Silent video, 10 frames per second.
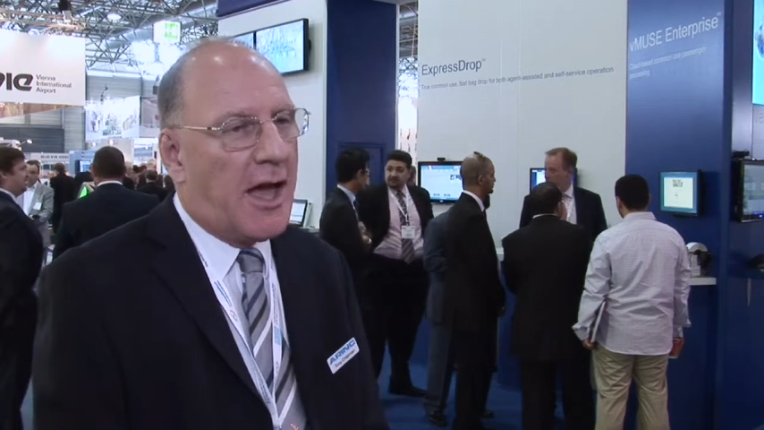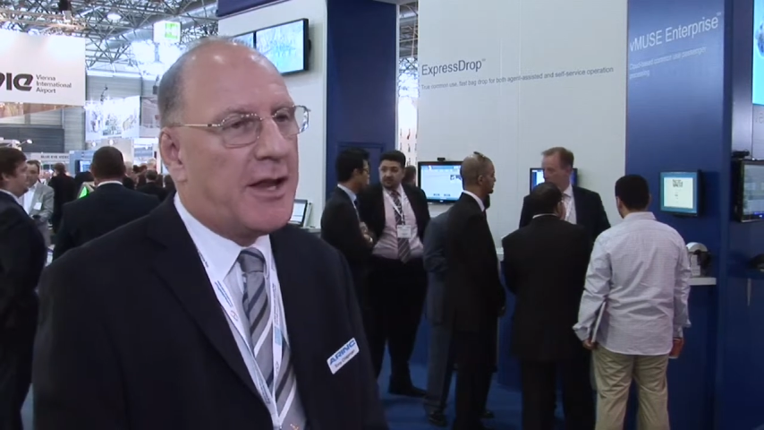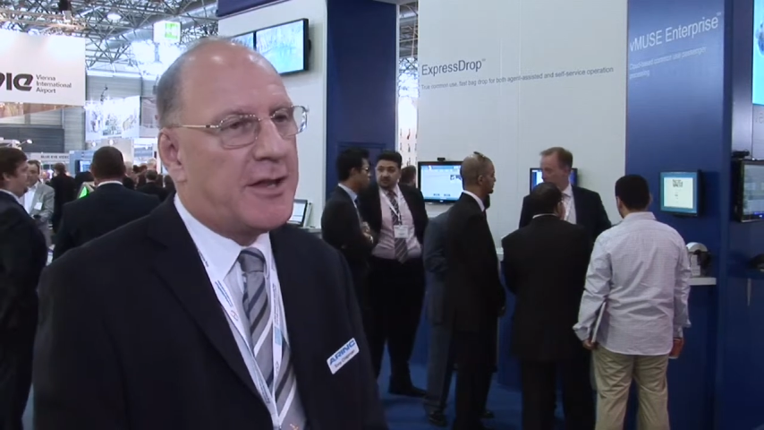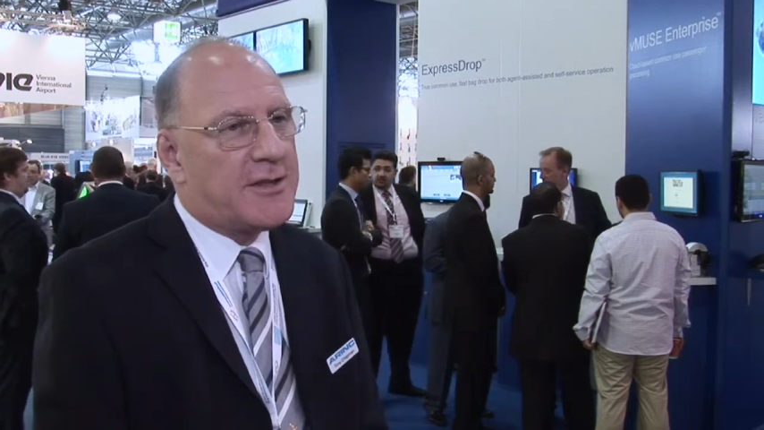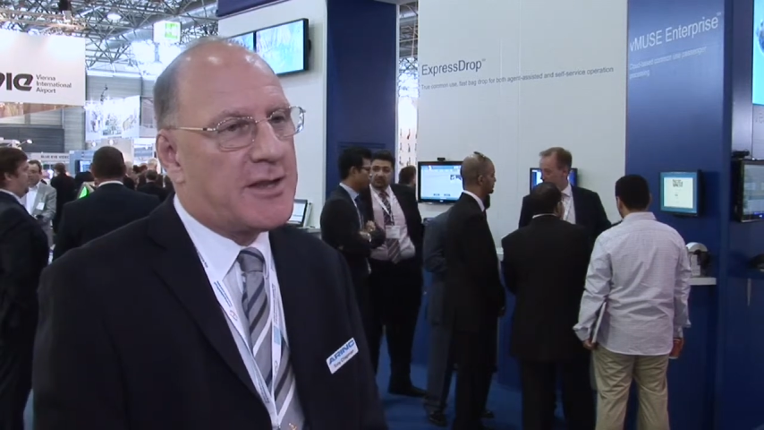
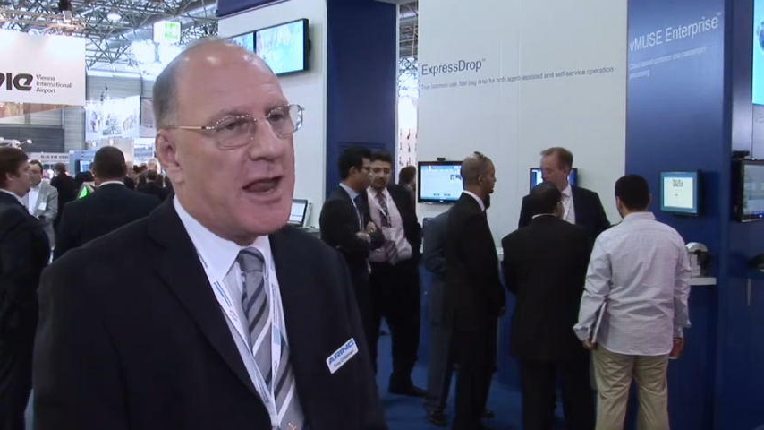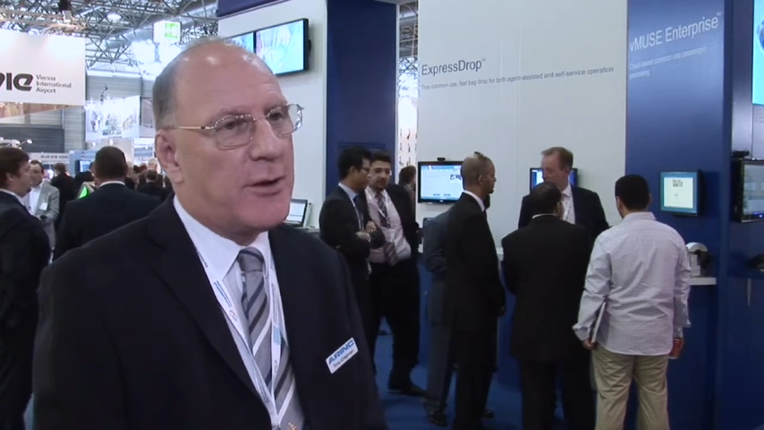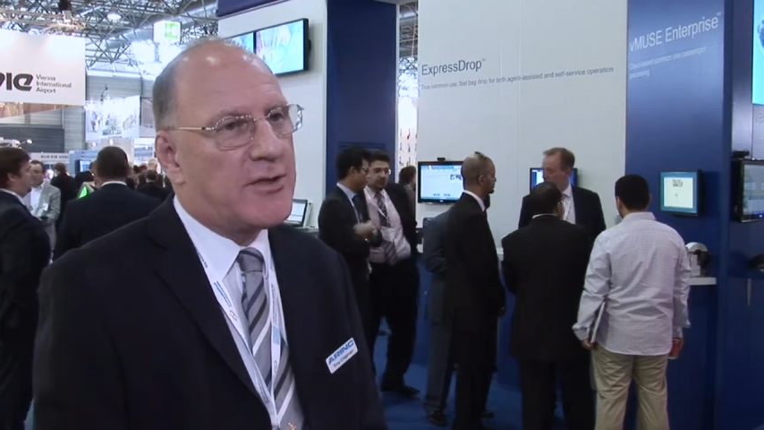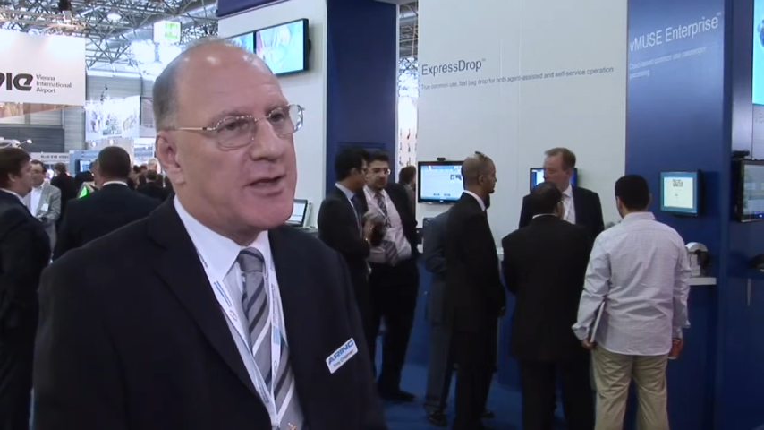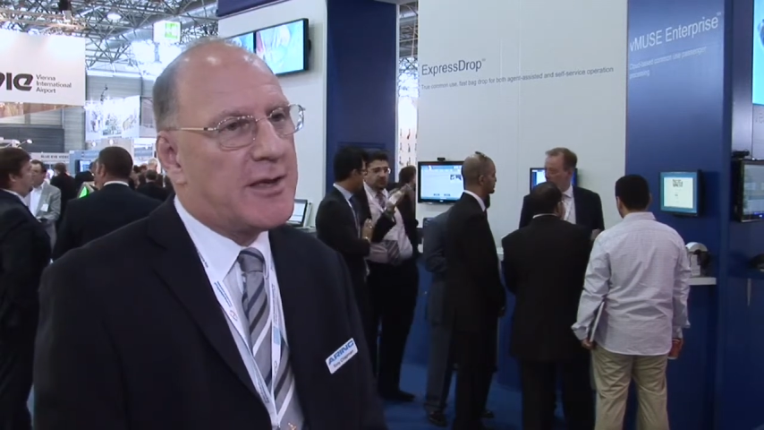and it
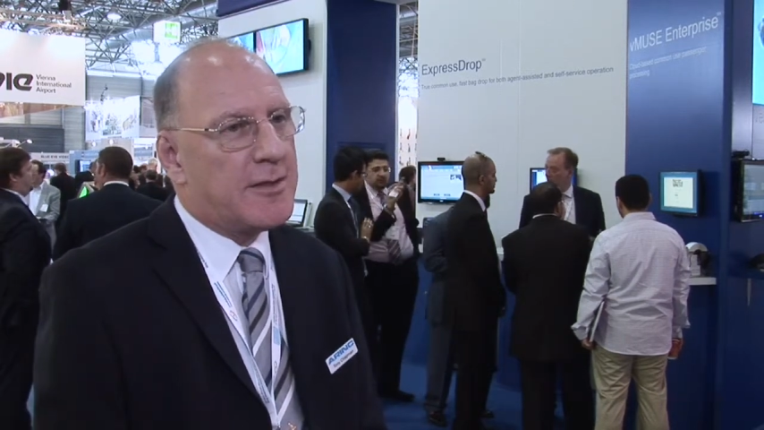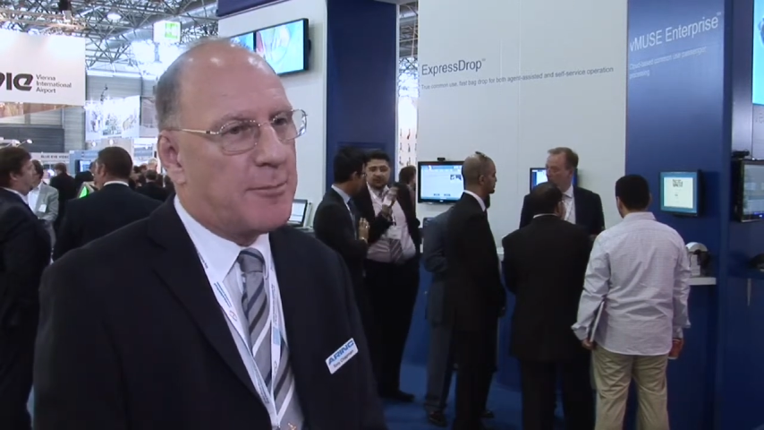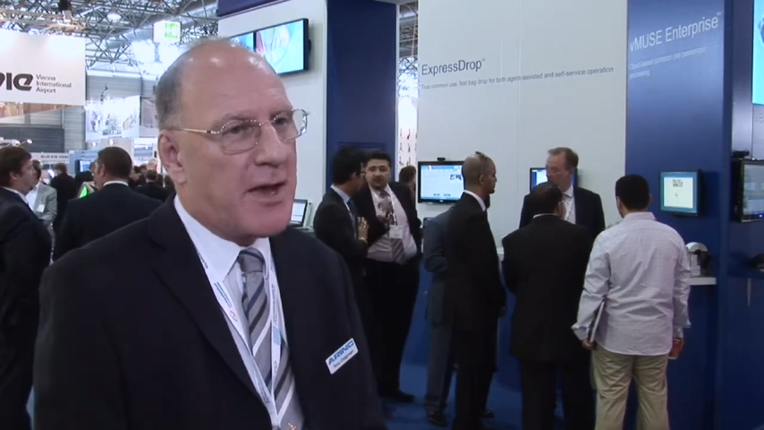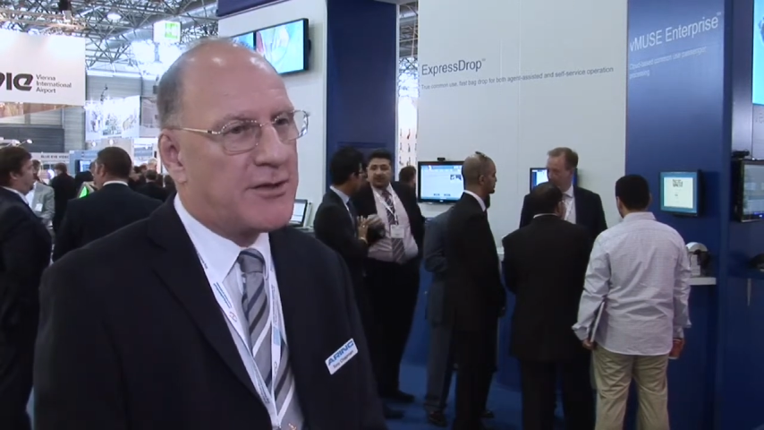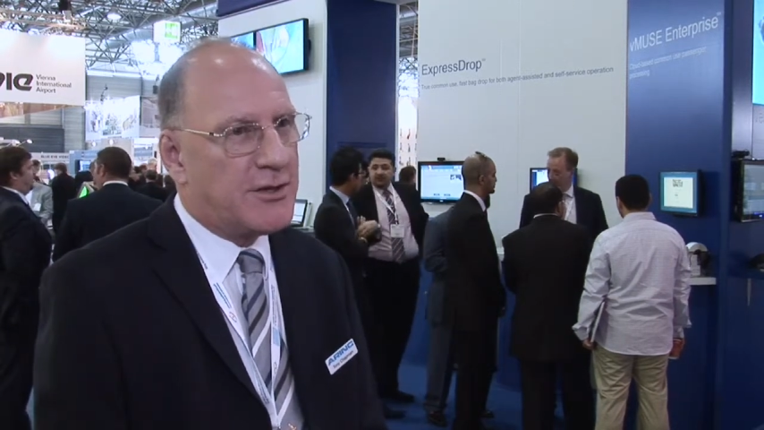allows
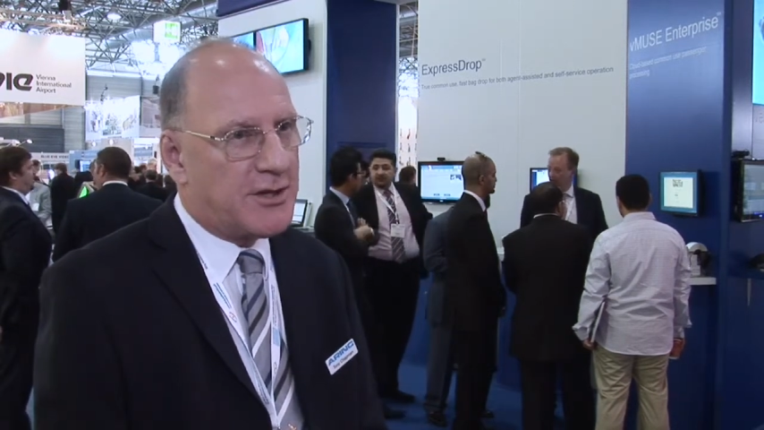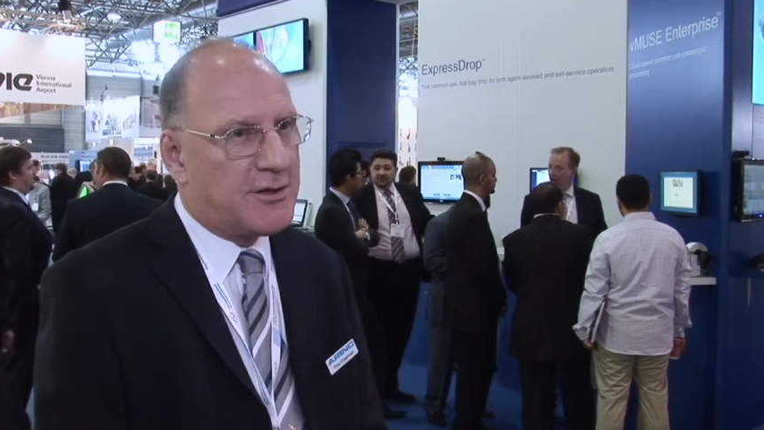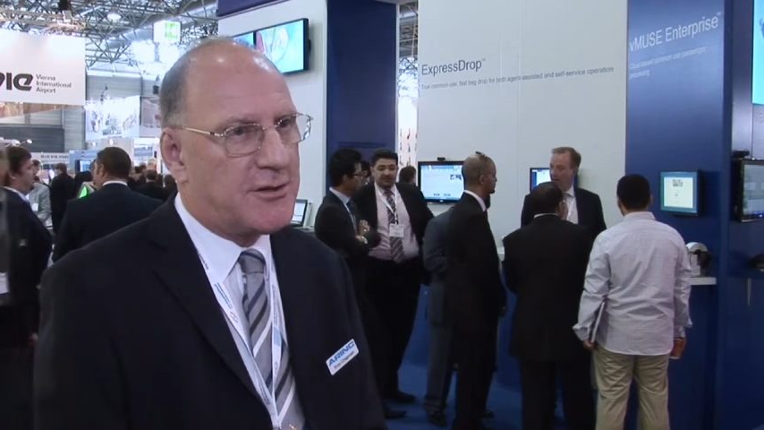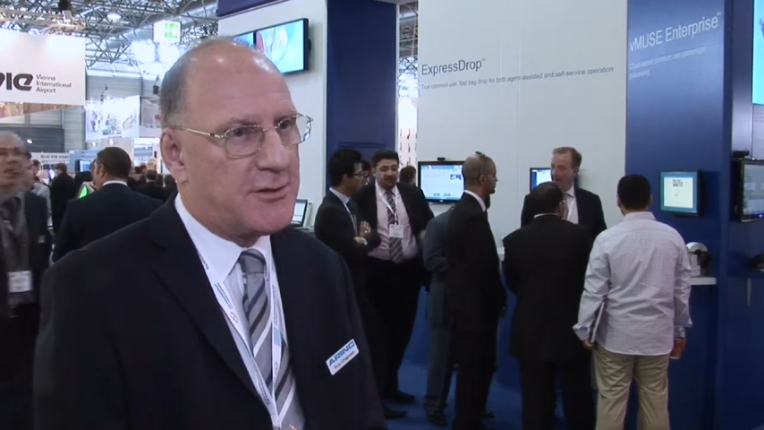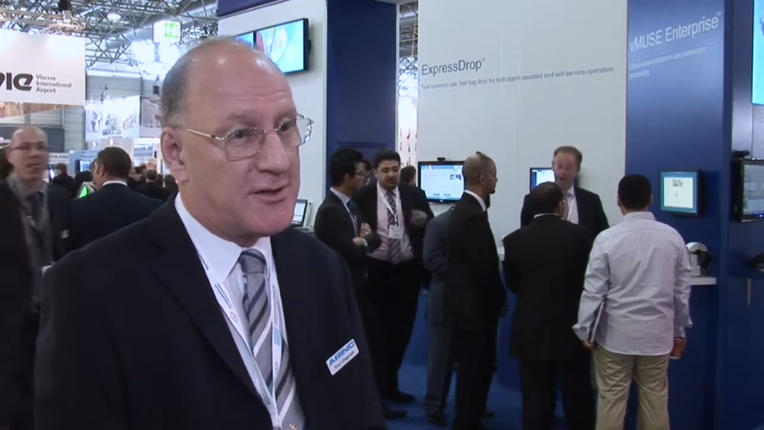the passenger
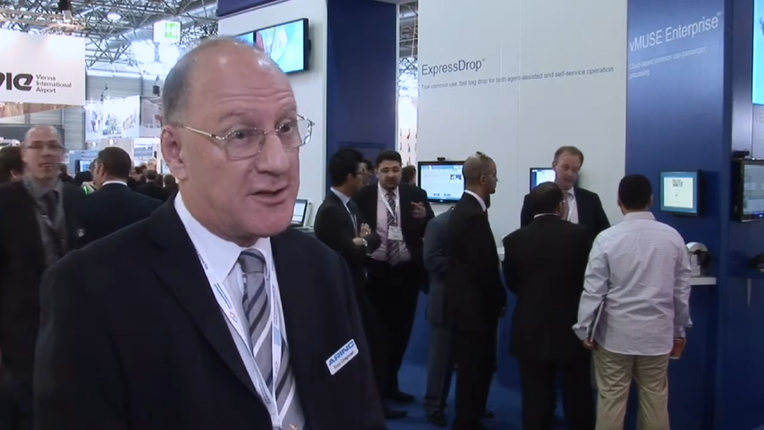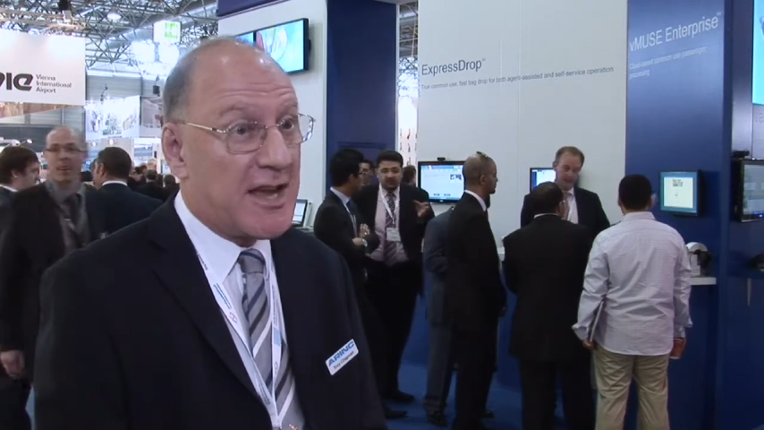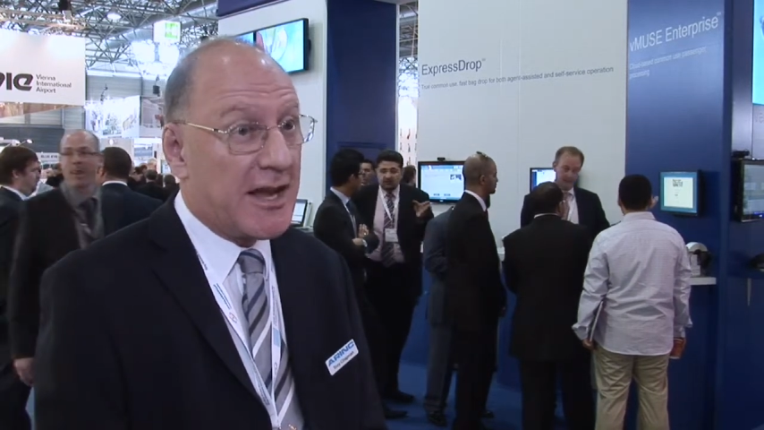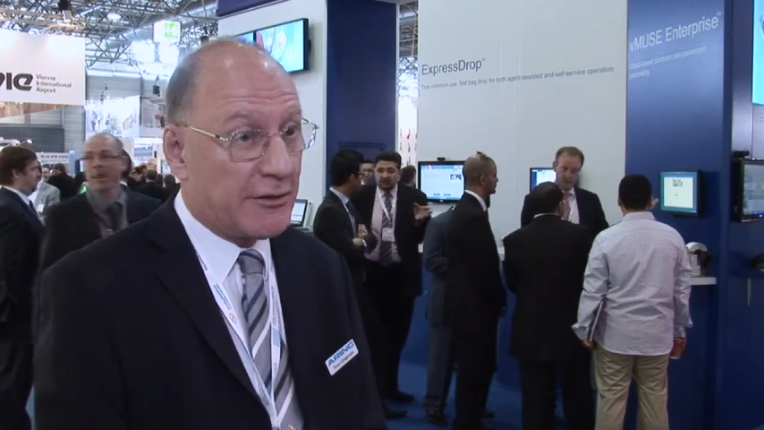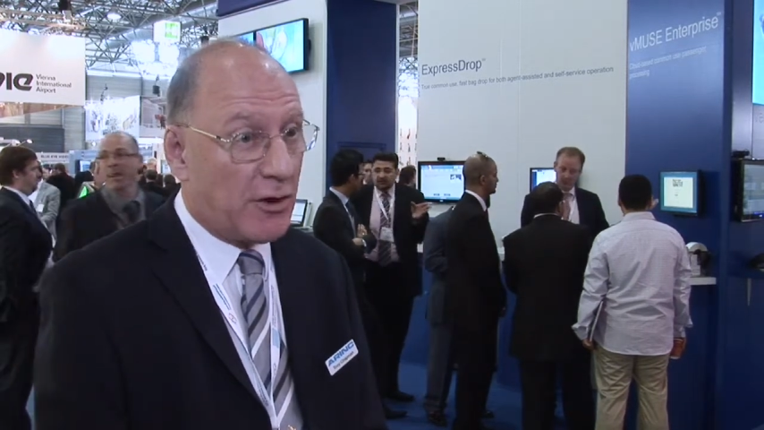to
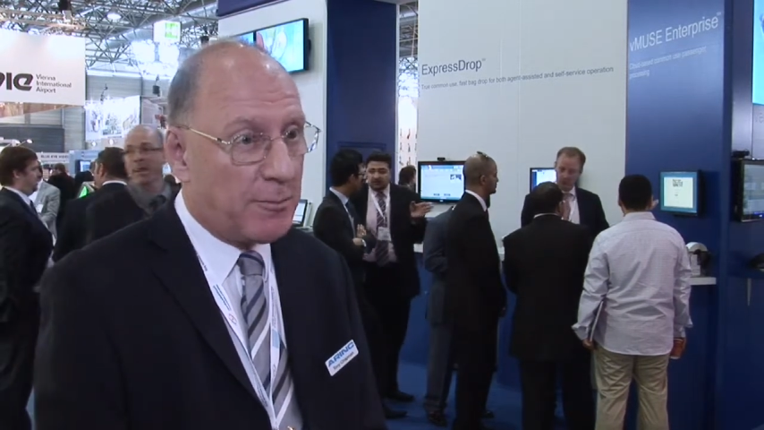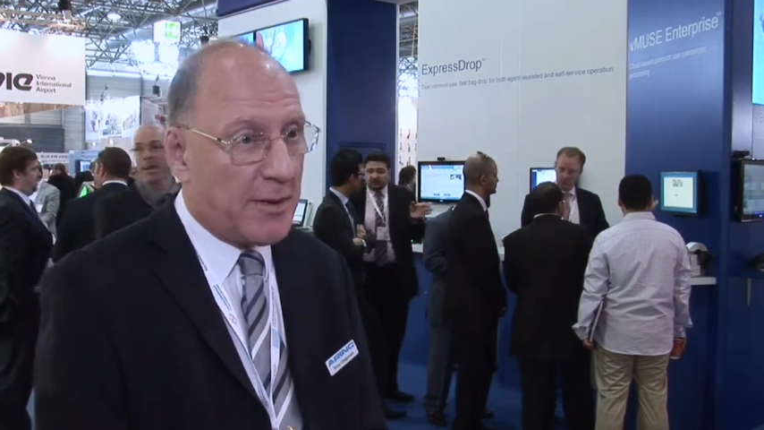tag their own